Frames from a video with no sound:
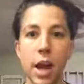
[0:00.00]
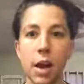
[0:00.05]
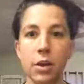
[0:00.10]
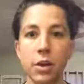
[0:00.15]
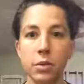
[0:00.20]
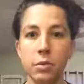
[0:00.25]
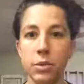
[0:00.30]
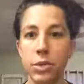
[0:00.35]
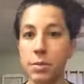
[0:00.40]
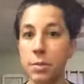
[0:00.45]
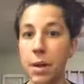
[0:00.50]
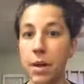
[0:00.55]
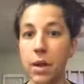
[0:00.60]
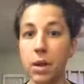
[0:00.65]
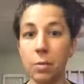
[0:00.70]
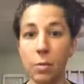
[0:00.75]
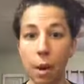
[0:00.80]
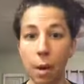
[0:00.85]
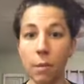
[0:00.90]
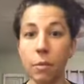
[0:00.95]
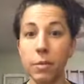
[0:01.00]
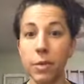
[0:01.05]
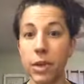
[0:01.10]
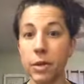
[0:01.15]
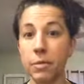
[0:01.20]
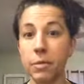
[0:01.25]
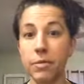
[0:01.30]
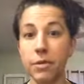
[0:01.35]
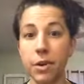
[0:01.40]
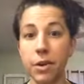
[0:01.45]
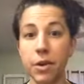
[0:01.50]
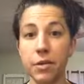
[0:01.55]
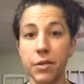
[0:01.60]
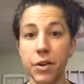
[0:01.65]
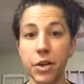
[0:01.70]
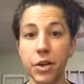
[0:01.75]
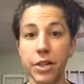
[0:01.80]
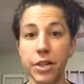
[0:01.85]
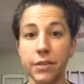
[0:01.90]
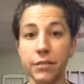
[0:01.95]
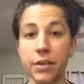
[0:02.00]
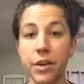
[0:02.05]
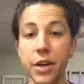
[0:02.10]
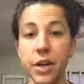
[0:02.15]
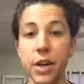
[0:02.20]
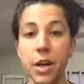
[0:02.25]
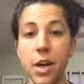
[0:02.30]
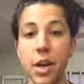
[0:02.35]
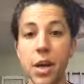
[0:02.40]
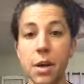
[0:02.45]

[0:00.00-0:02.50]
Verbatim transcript: how you respond are probably going to be very very different